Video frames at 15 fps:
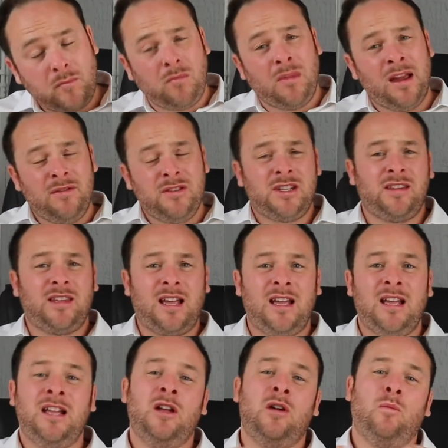Having said that,
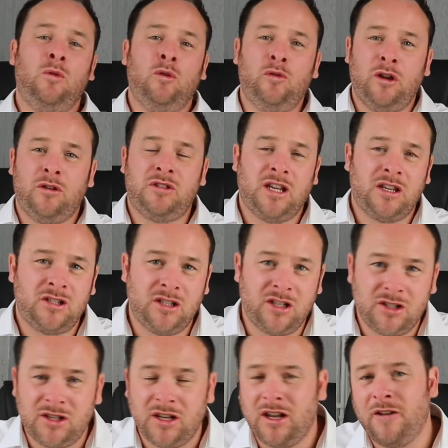we all know Tesla
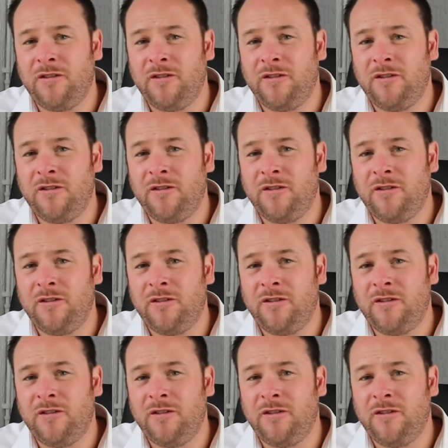does a